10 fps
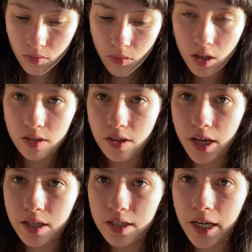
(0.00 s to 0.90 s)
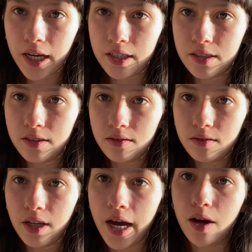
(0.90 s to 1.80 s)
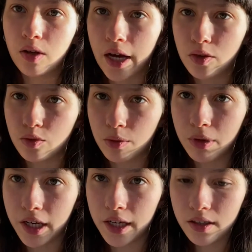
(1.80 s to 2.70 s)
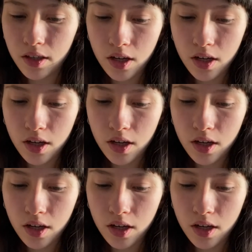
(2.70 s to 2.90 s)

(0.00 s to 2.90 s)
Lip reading: They indicate how loud we play.